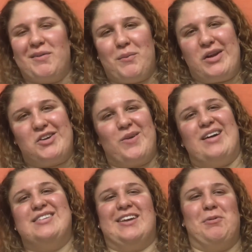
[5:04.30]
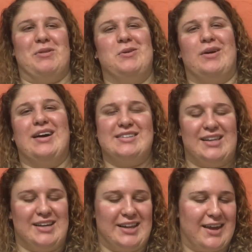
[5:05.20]
about my dry skin with you guys
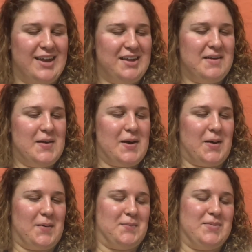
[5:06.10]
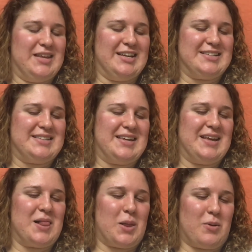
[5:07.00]
lately. Is
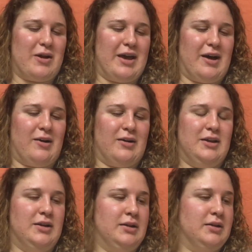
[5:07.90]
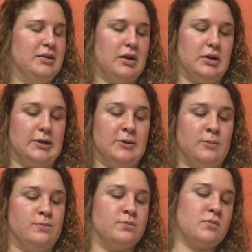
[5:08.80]
the L'Oreal
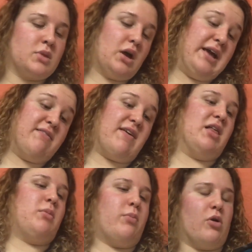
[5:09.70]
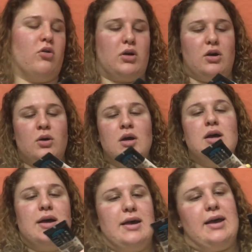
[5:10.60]
Infallible Pro Glow.
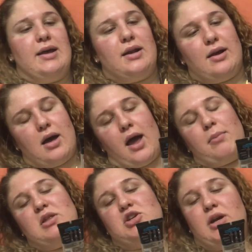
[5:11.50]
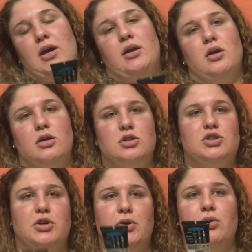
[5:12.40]
I'm in the shade
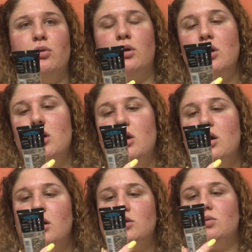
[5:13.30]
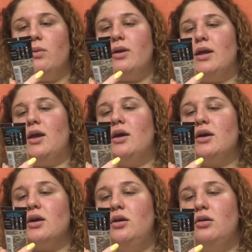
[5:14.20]

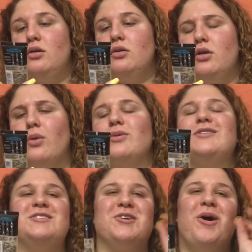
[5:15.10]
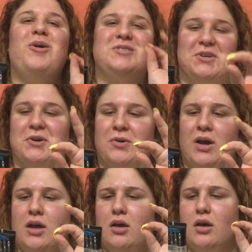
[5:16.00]

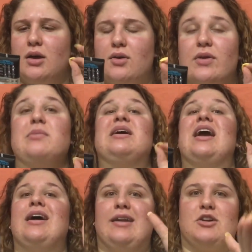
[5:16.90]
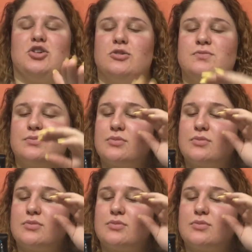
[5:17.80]
202 Creamy Natural.